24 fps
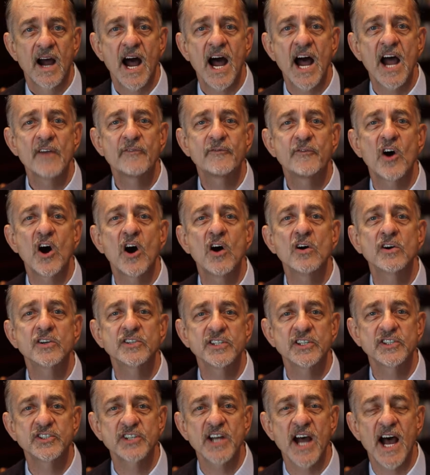Hi
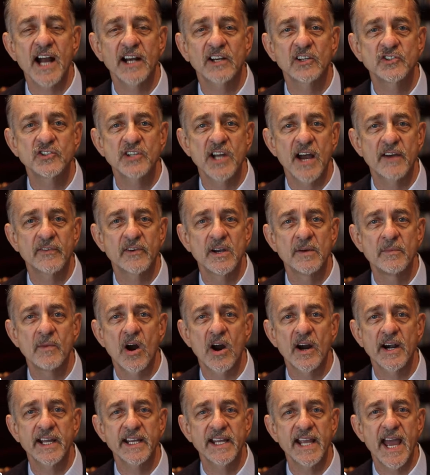folks, it's Dr. Jeff
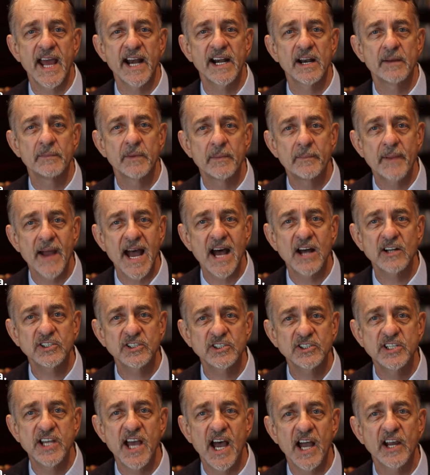Camarda again and I'm
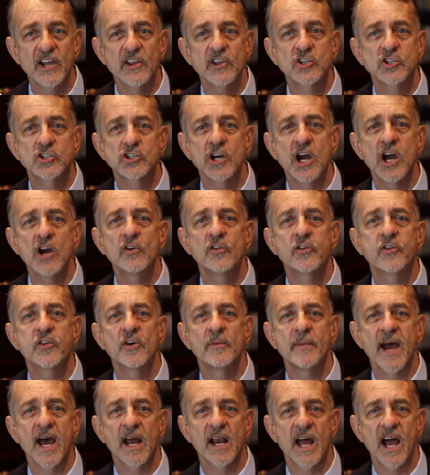about to tell you the truth
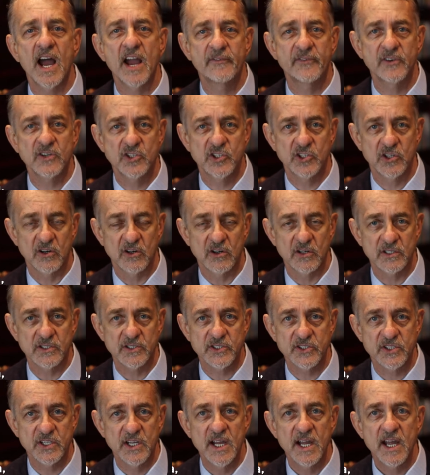about life
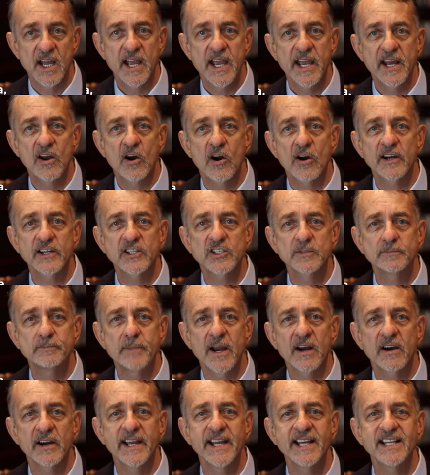insurance. In our
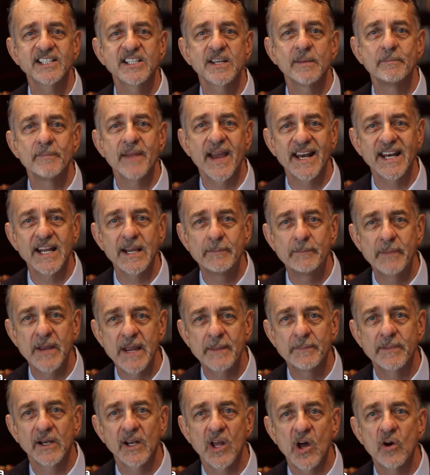experience, many
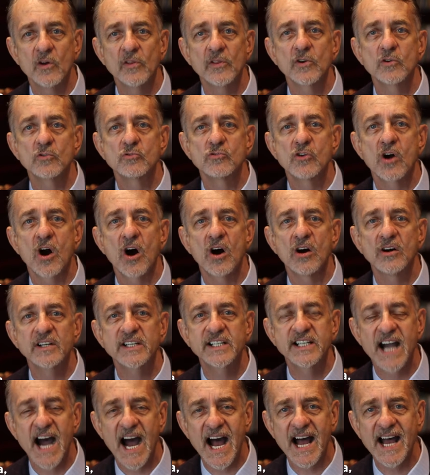people own the
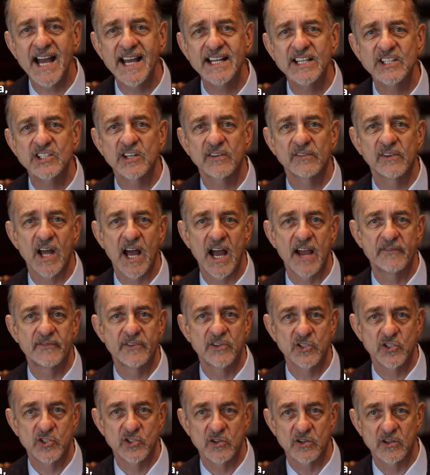wrong kinds of
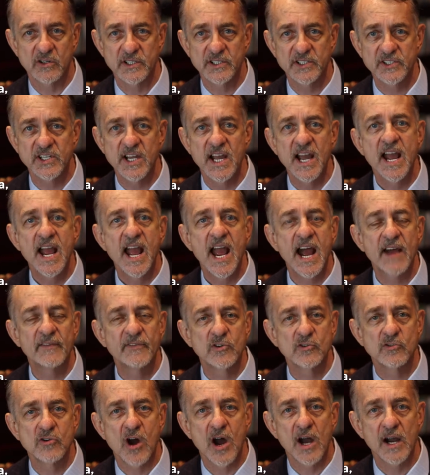life insurance,
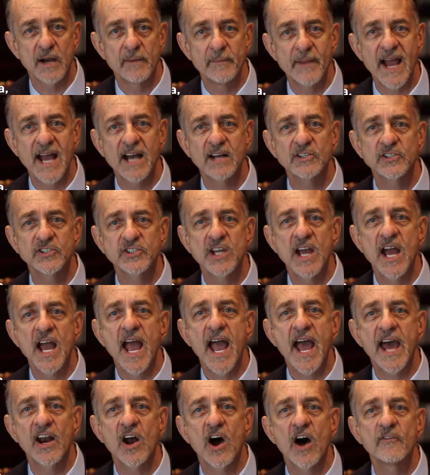have the wrong amounts,
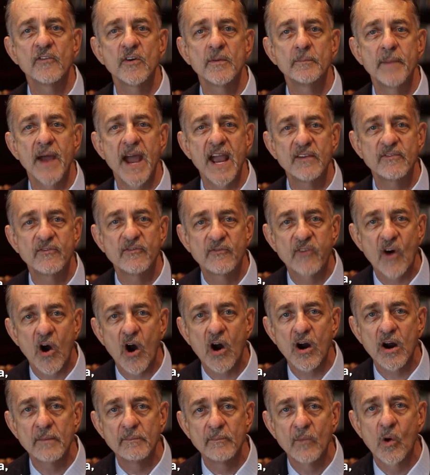and often pay
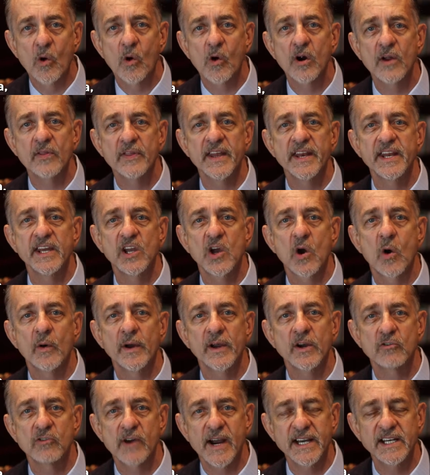far more than the
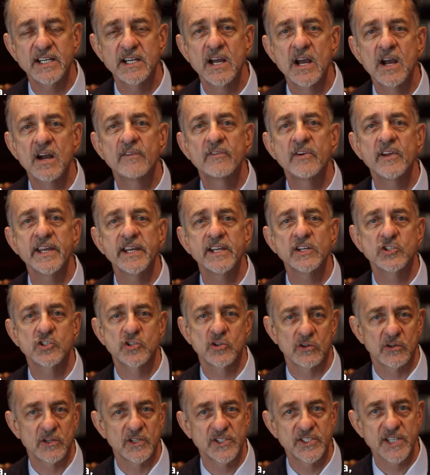going rate for the
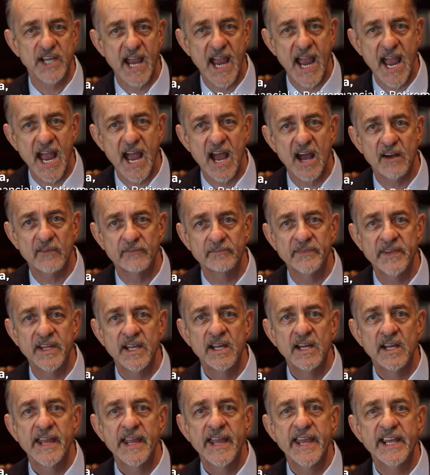insurance they have.
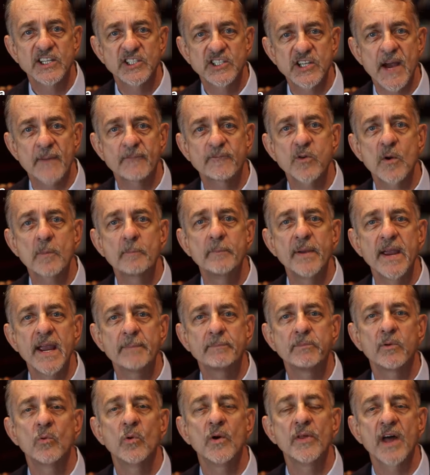Except for
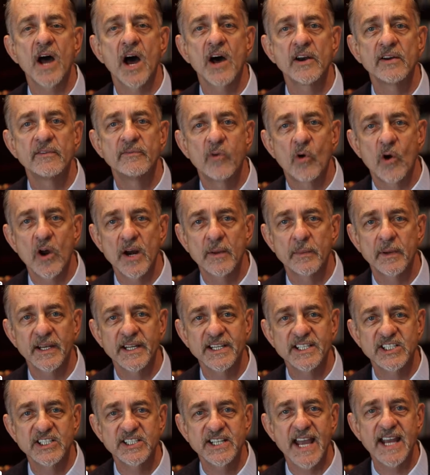people with
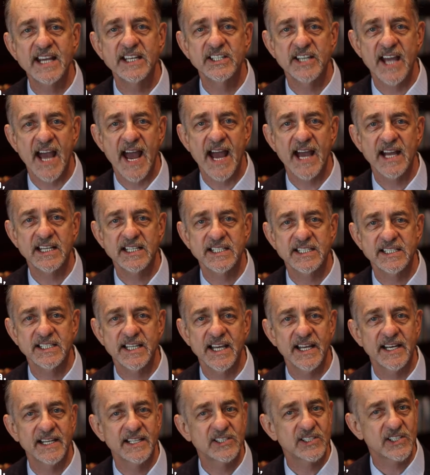unavoidable estate
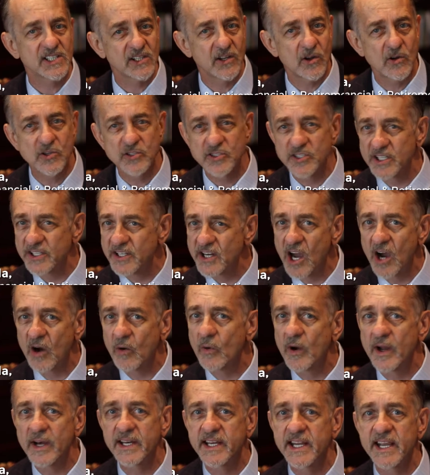tax, and it's close to
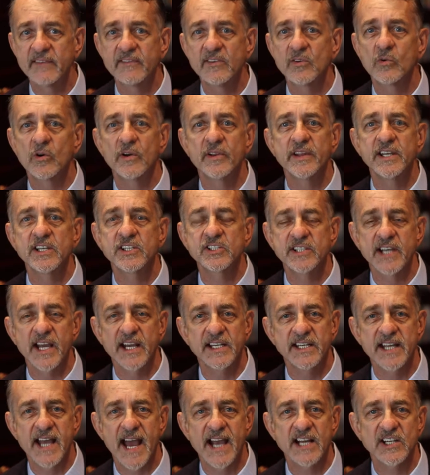no one given where the
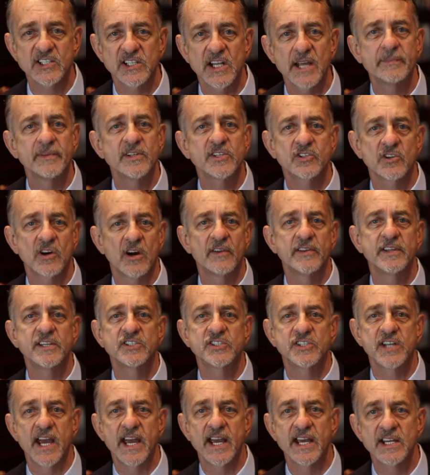estate tax limits are
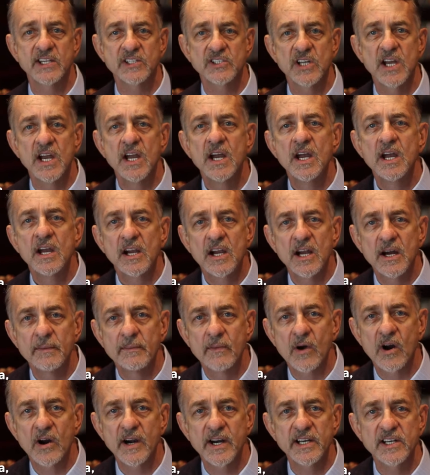these days,
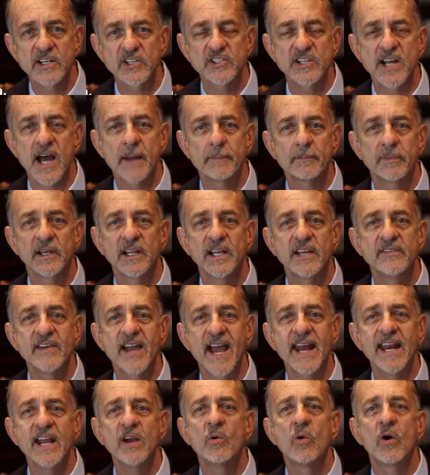Camarda does not believe
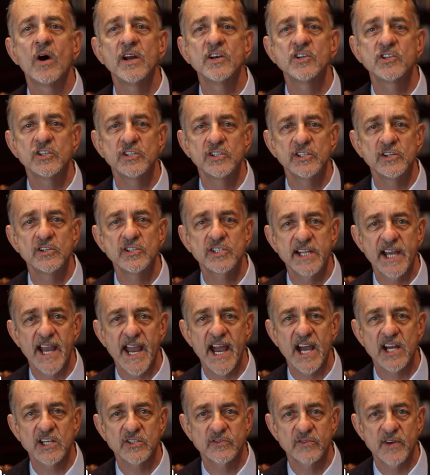anyone should use
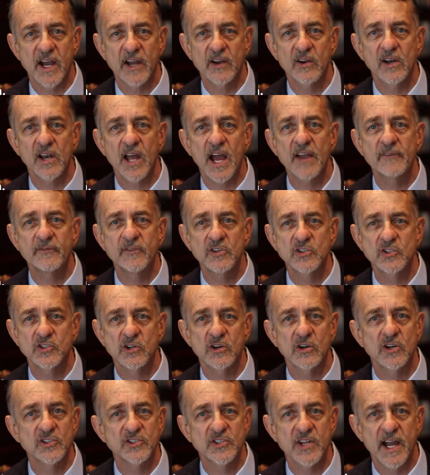cash value life
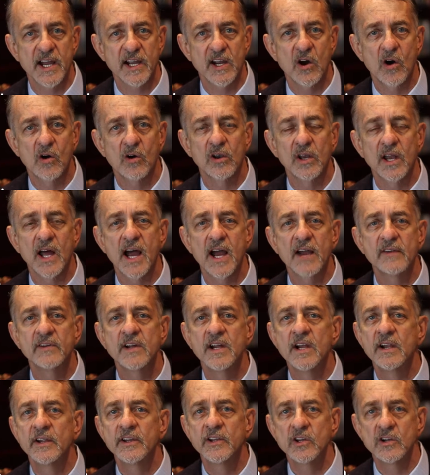insurance like whole
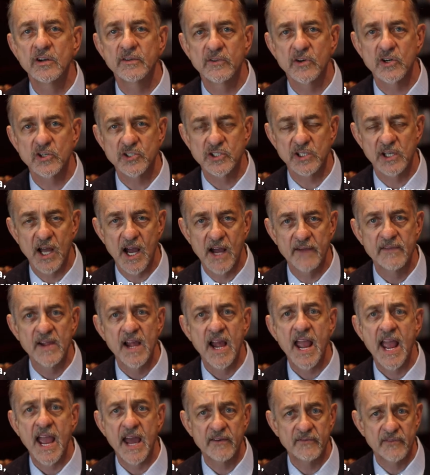life, universal life,
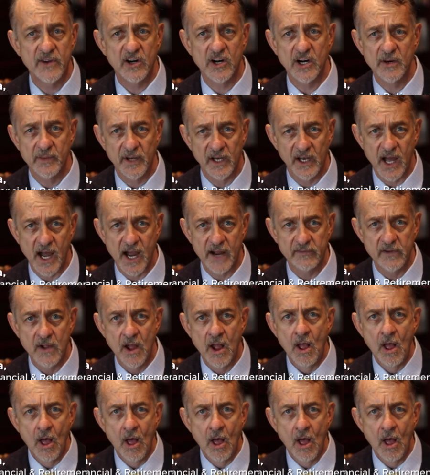and variable life.